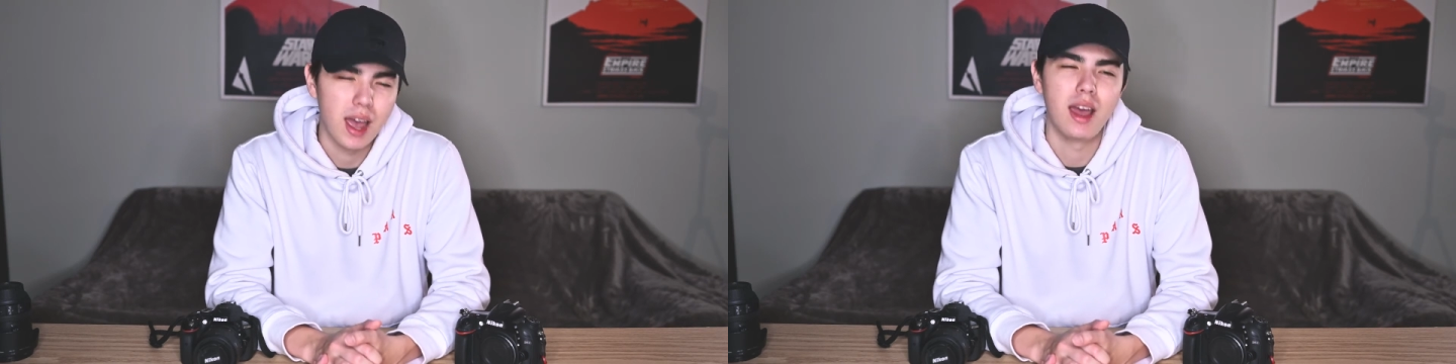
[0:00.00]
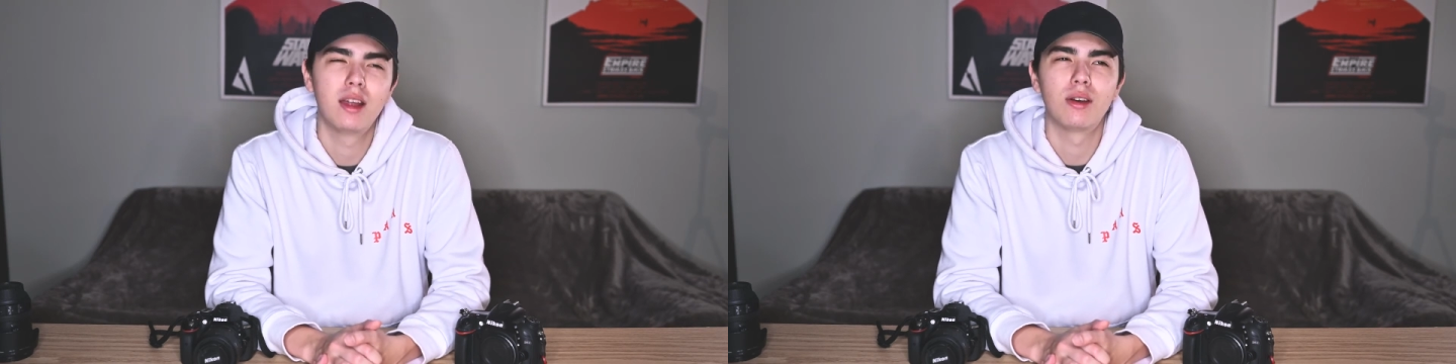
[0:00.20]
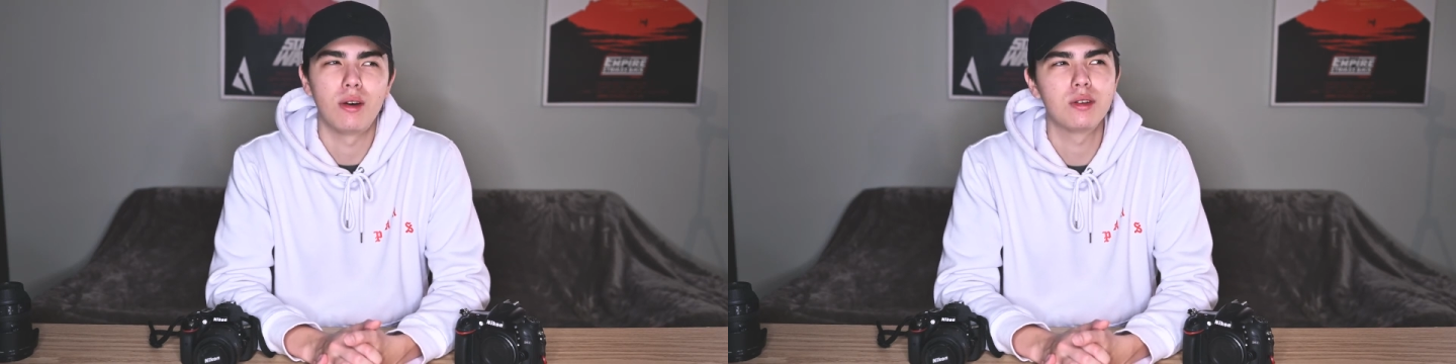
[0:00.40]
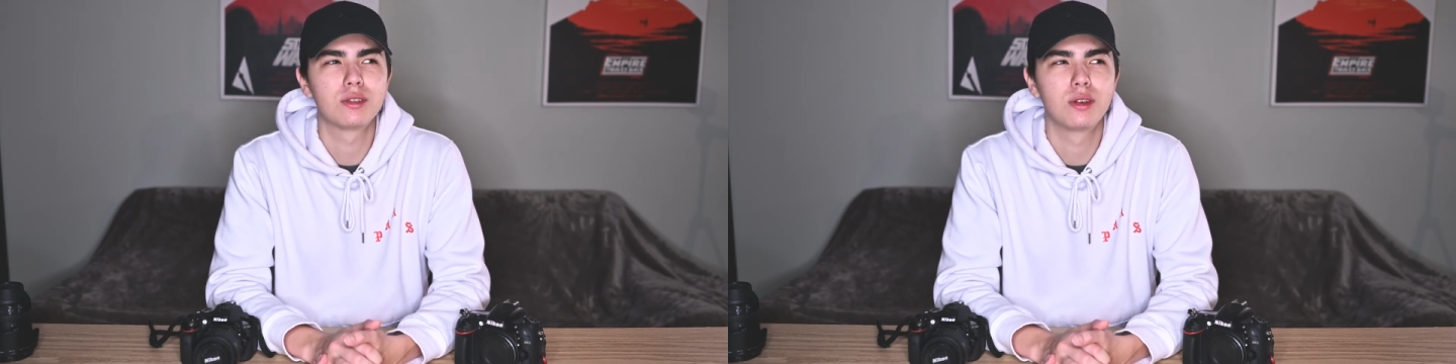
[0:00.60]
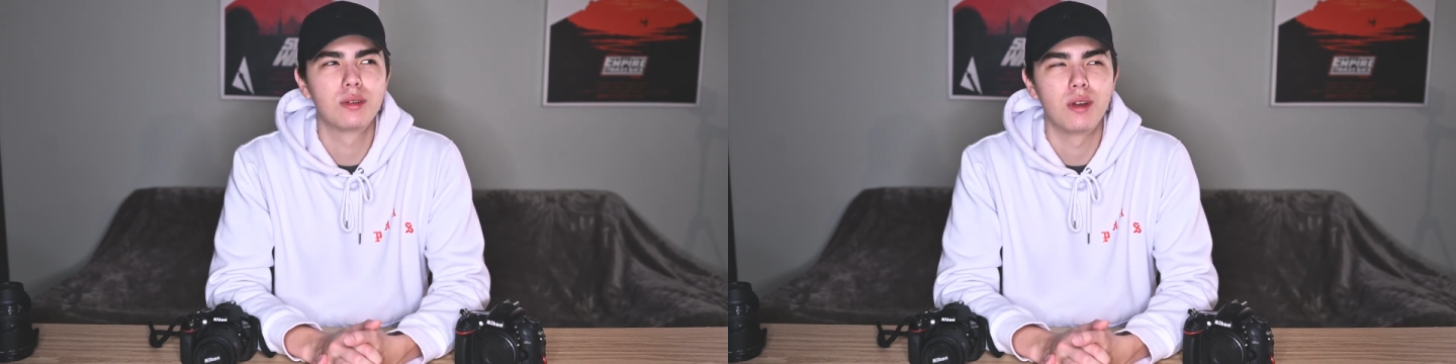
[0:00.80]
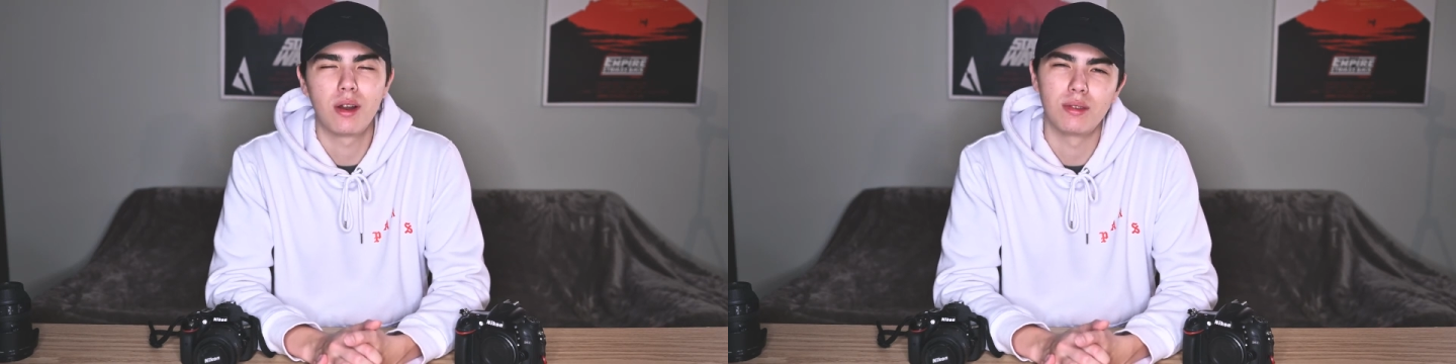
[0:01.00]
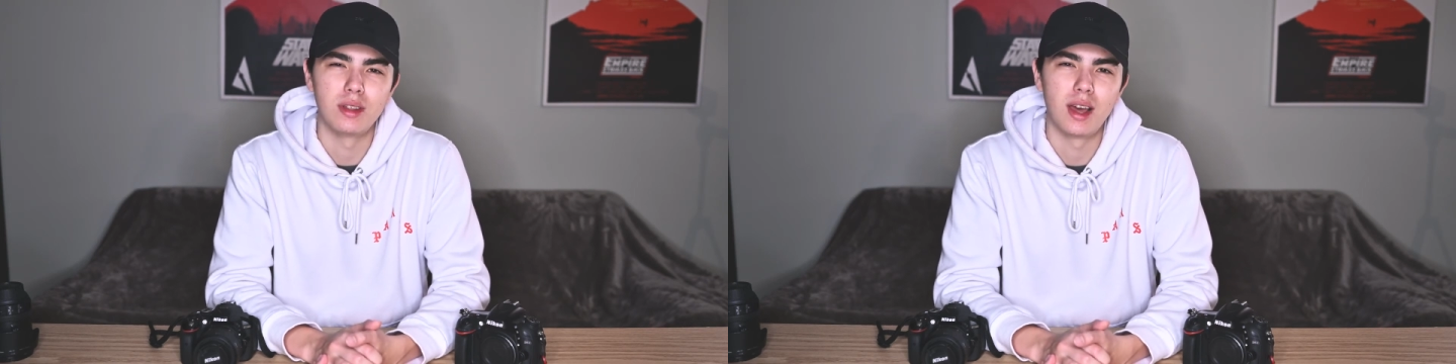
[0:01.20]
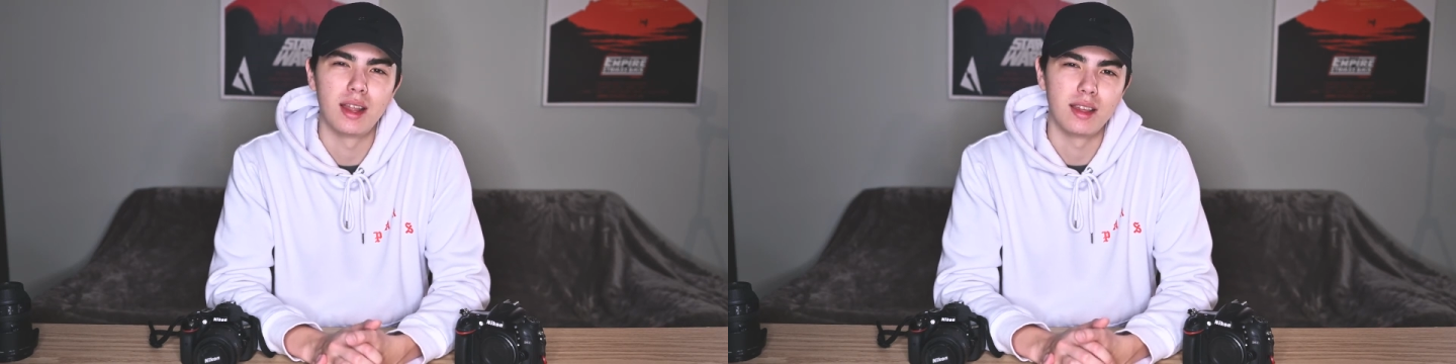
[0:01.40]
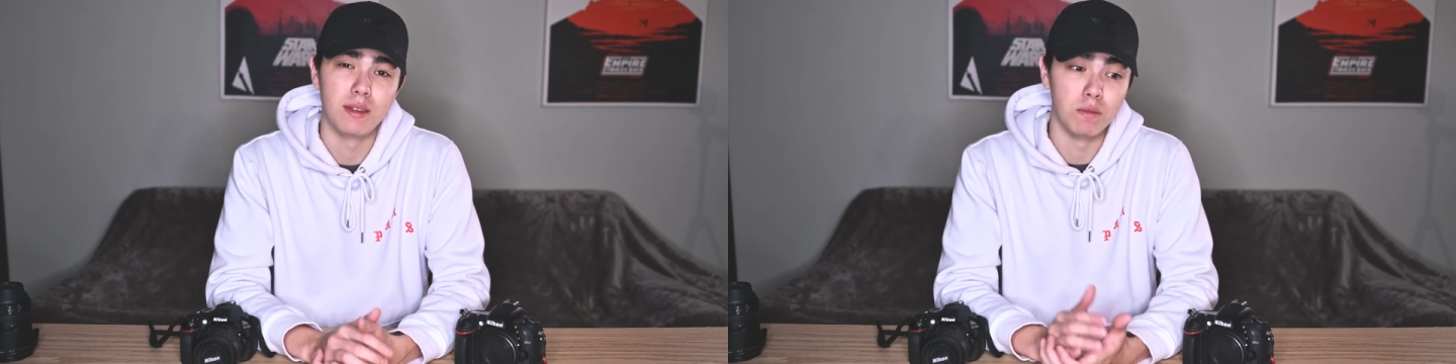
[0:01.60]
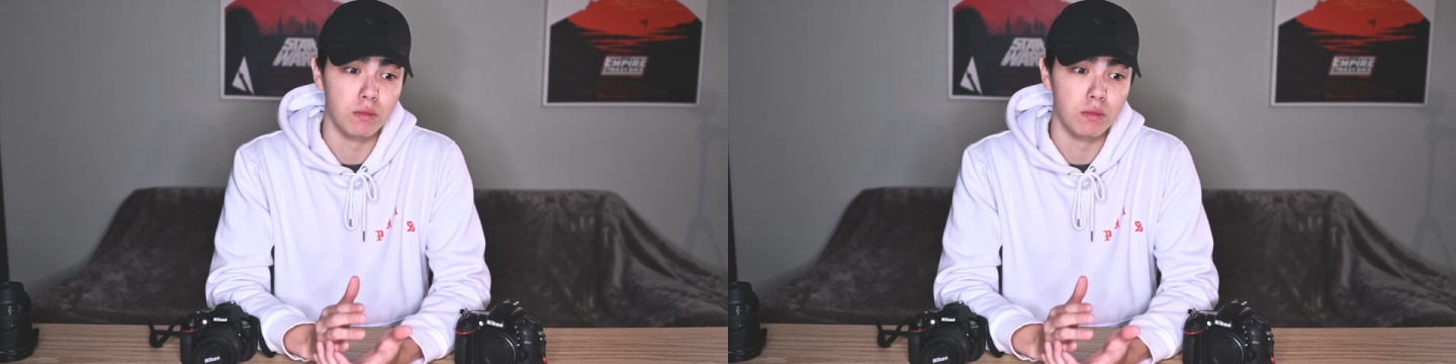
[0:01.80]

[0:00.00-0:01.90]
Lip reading: and also not only that, the